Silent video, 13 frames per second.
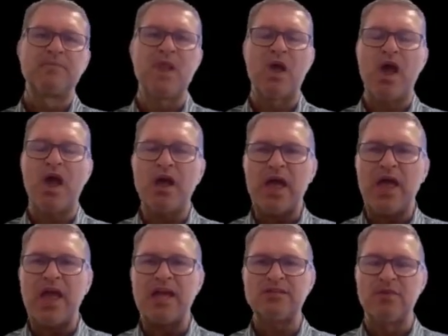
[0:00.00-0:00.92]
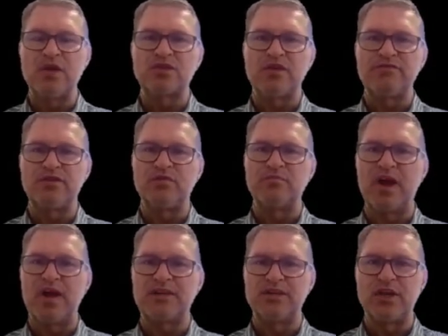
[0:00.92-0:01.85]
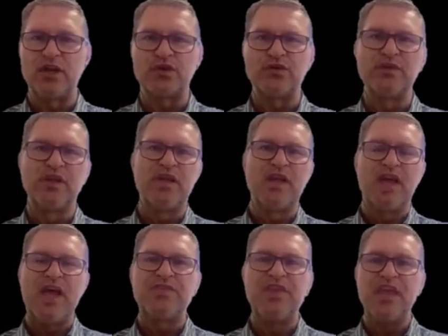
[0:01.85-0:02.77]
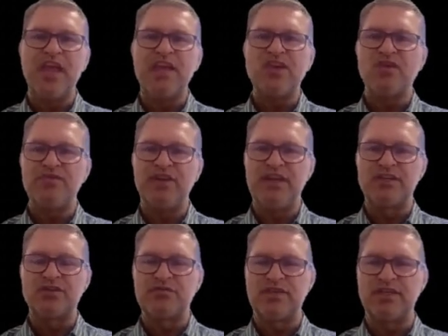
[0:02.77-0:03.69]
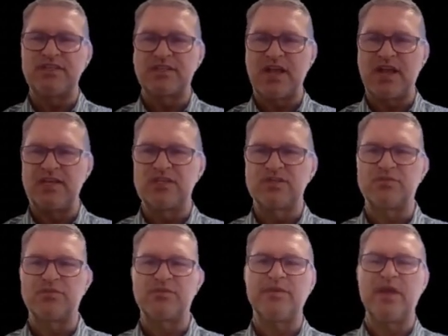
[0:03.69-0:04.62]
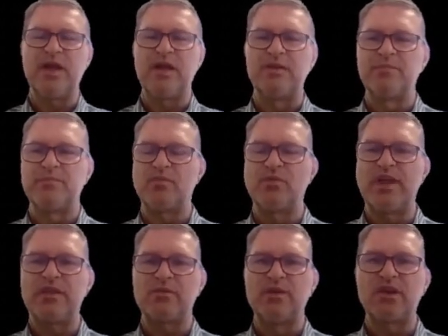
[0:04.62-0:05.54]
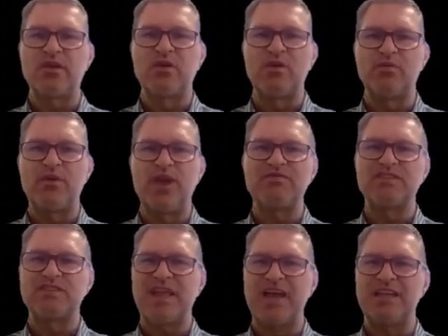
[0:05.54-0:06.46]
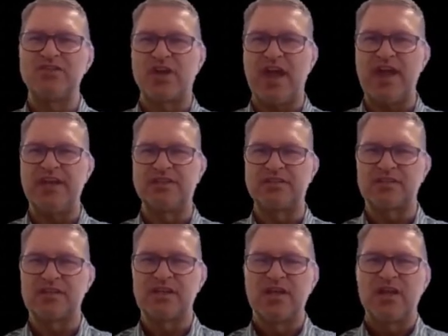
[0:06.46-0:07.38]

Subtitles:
Now, as most of you might know, at the end of each of these stages, we have stage gates,